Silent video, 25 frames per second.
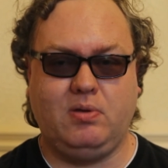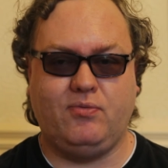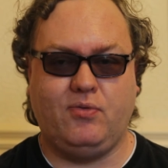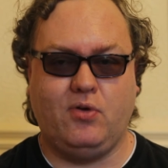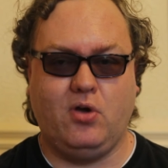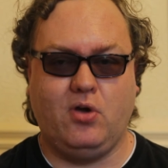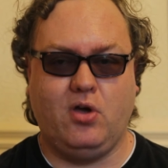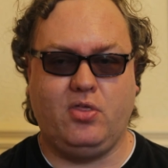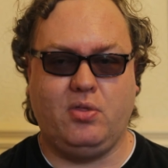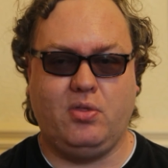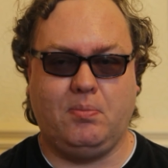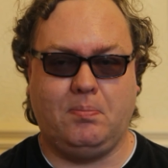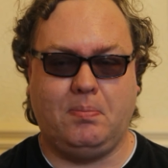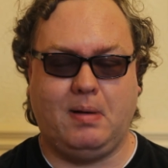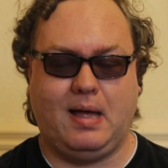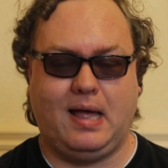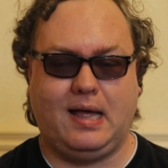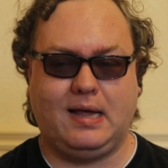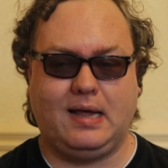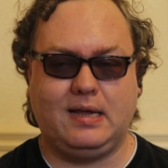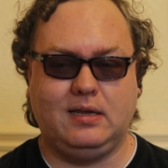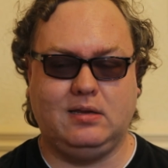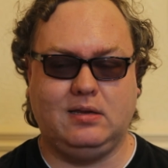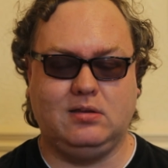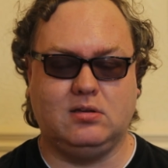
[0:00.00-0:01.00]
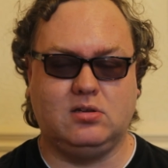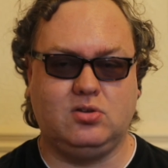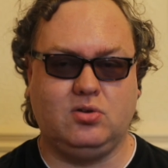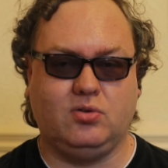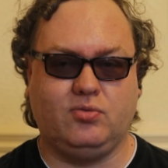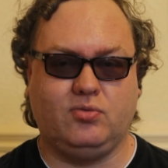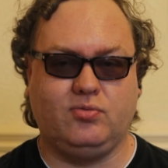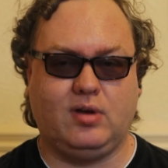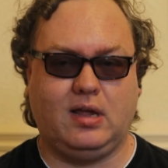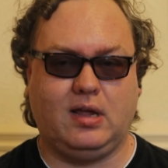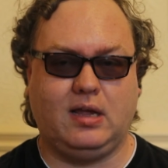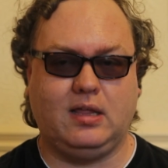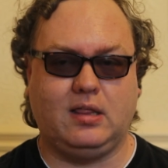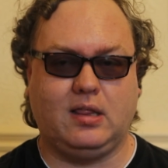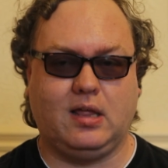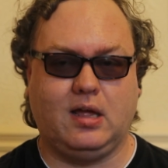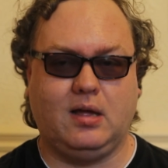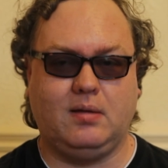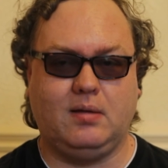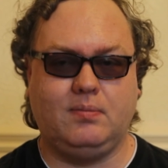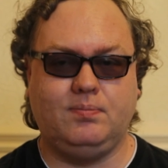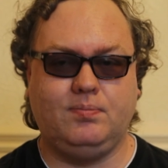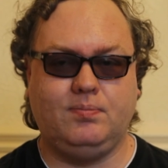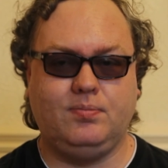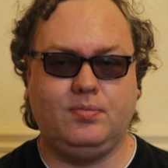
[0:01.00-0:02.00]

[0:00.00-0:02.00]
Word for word: further back and stuff like that.